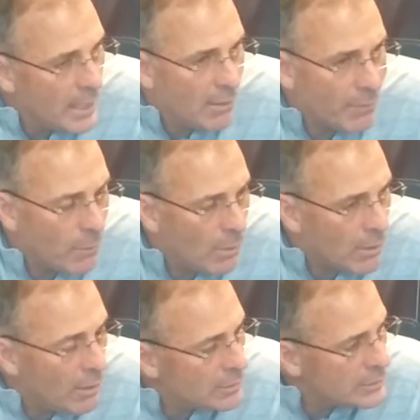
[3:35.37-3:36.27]
You know, they're
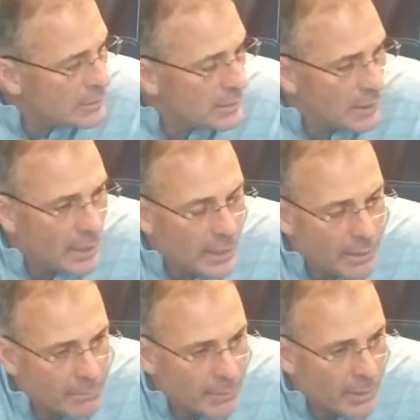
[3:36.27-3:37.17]
well coached.
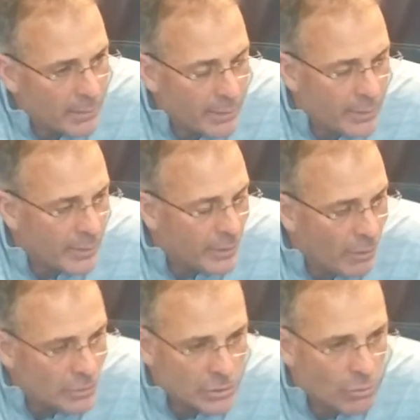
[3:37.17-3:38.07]
You
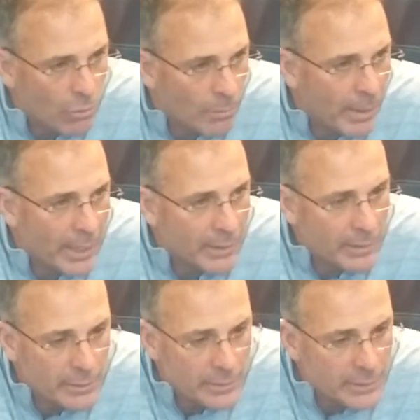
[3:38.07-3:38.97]
notice their quarterback,
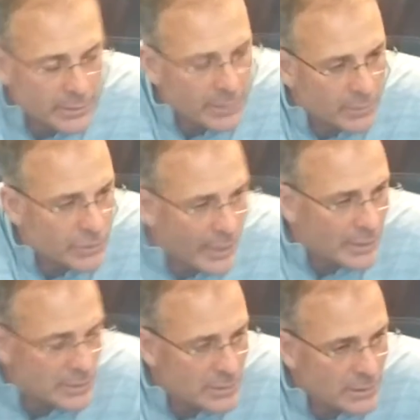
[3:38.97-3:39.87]
you know,
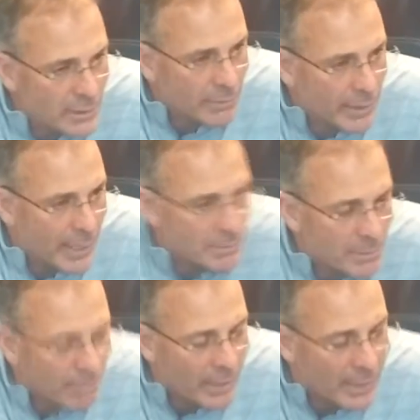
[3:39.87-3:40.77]
Chase, you know, the games
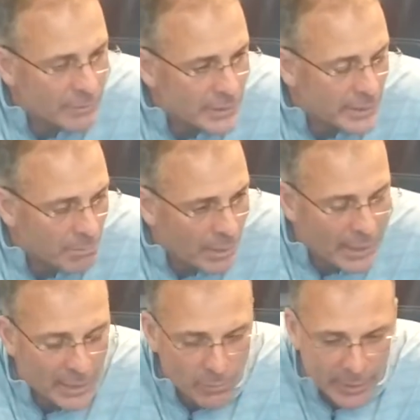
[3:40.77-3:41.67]
he played, obviously didn't
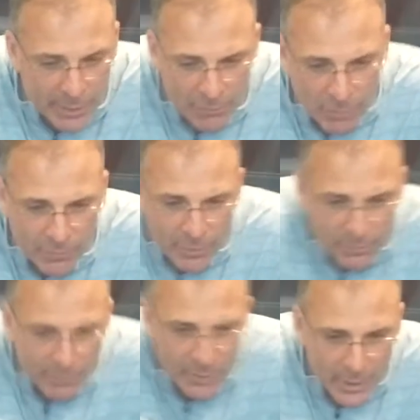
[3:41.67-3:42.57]
play last week against
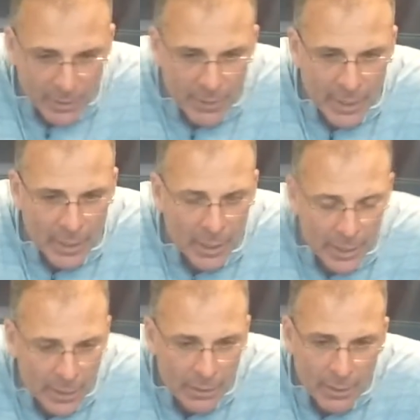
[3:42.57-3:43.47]
Louisville. He got
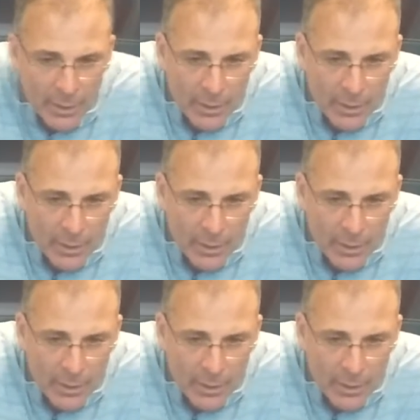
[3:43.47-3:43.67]
lucky.